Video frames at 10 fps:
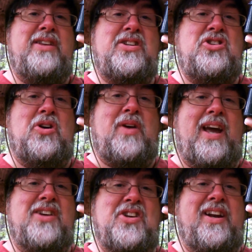days of
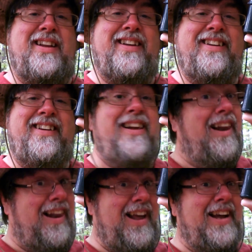geocaching.
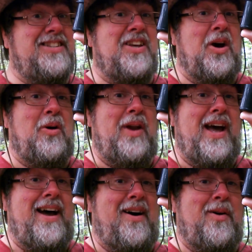Let's go
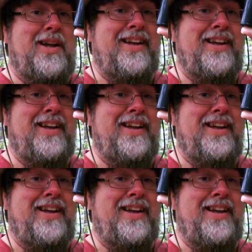now.